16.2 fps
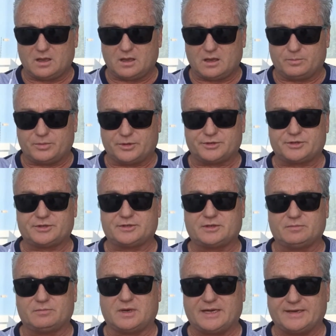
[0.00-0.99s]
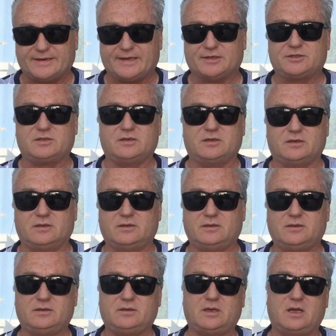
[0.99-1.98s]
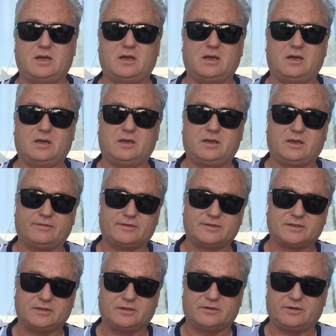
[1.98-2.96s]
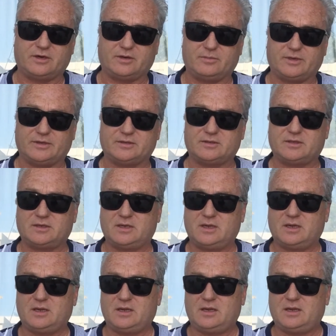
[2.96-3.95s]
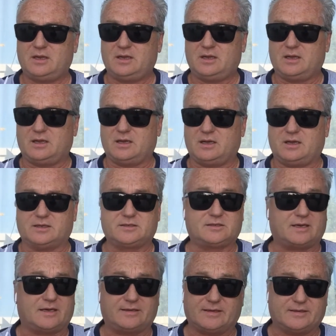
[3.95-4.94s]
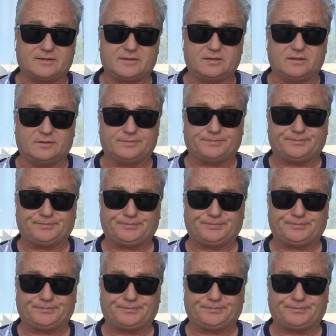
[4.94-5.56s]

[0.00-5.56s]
a purchaser might actually give us an agreement sight unseen,